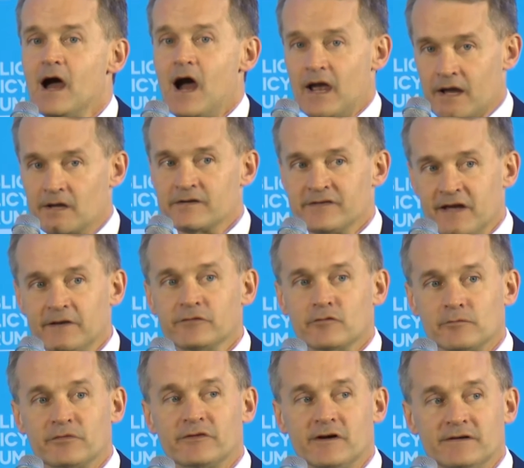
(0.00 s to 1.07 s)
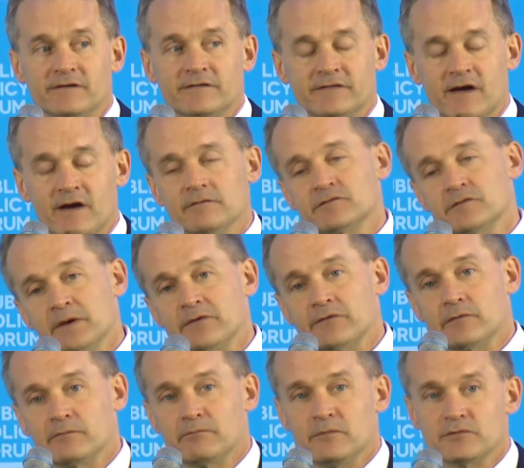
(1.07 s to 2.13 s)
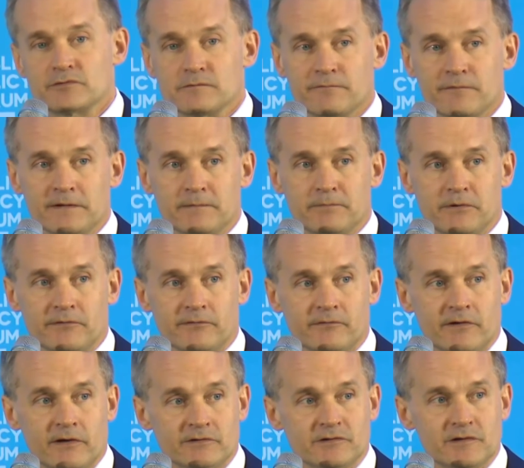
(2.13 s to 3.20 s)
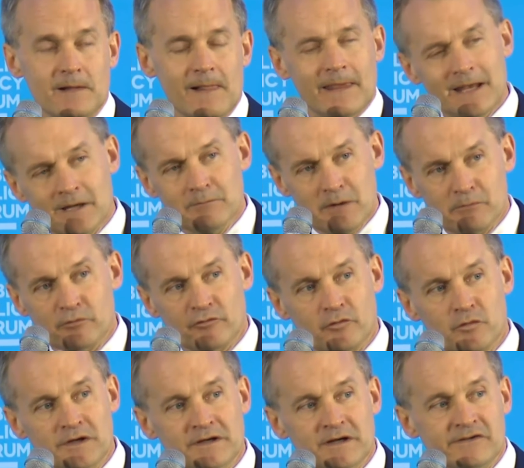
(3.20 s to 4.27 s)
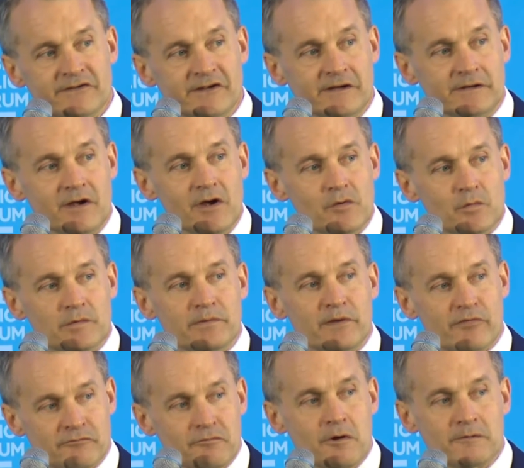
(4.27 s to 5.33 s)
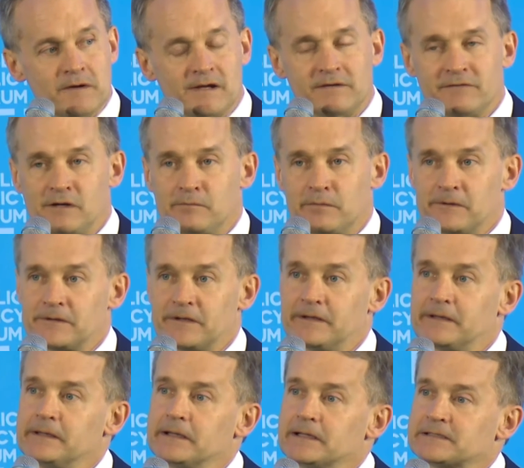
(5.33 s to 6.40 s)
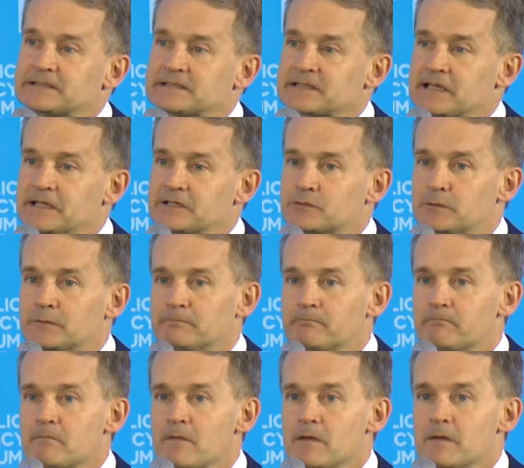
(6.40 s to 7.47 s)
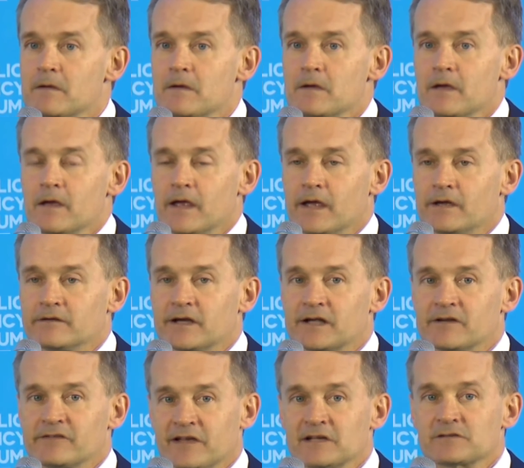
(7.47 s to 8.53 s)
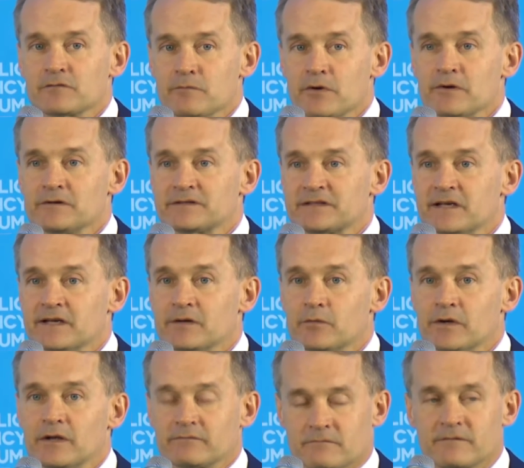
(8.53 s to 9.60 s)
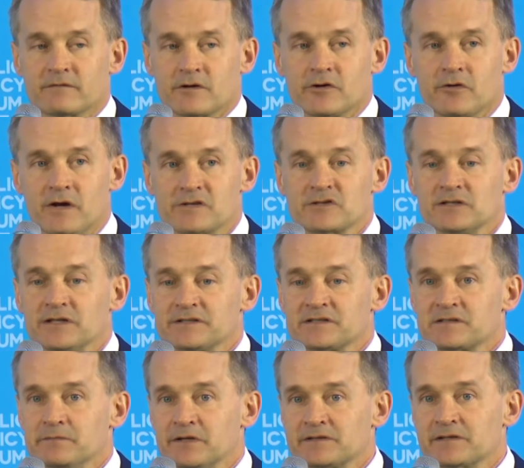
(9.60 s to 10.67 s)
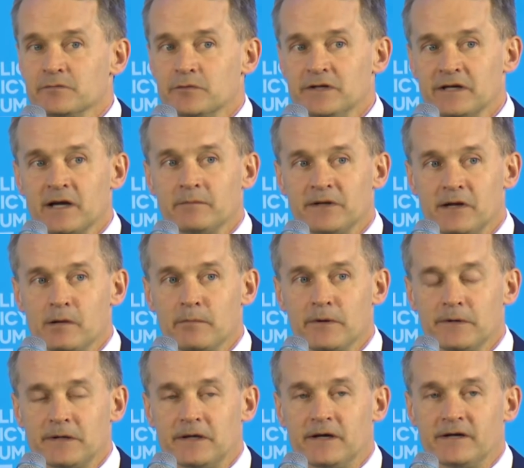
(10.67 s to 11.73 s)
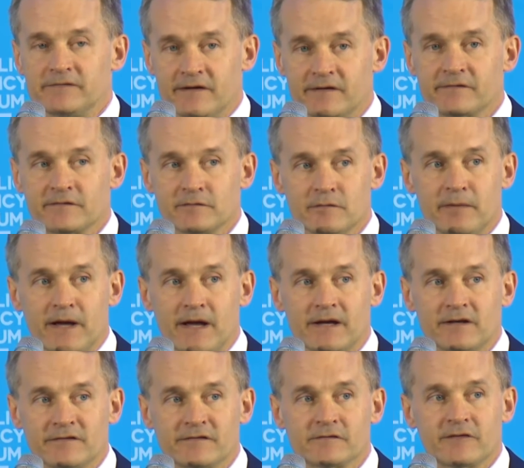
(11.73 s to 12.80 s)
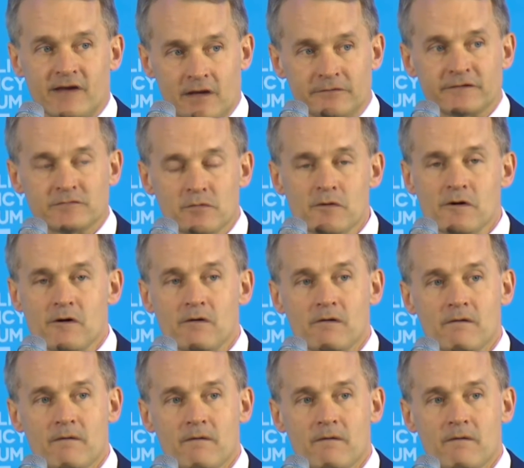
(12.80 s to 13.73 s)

I got a text from Sonia Savage because a mutual friend had put us in touch. You got to remember, it's 2019. We've been thrown out of Alberta and Saskatchewan. And I got a text from her saying, congratulations, Minister, when are you coming to Alberta? I texted her back and I said, how's tomorrow?